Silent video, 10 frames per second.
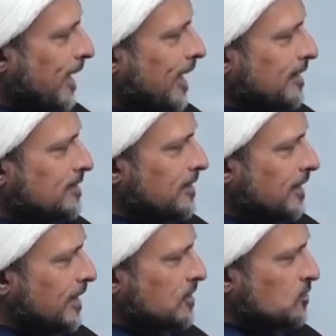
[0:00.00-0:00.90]
And
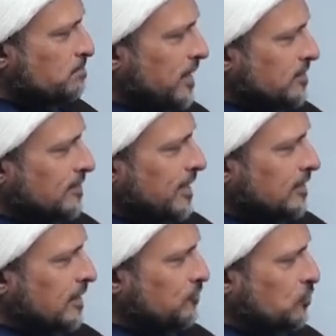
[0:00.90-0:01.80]
it's better
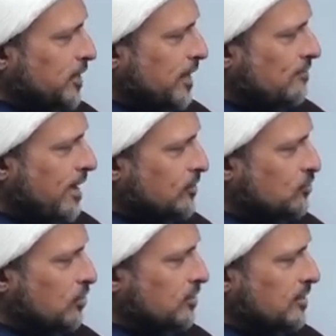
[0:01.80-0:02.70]
that if you can
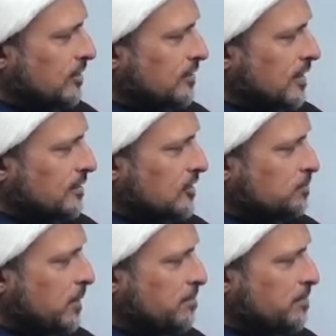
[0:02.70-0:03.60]
write on this
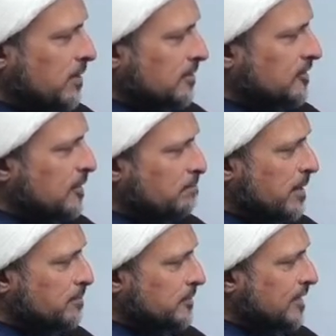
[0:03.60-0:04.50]
paper, some
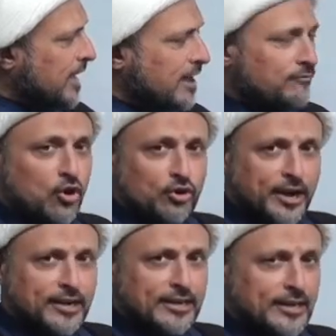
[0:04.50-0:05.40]
papers they have
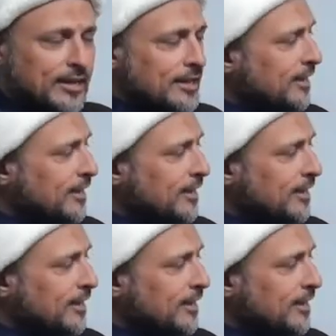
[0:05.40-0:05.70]
already,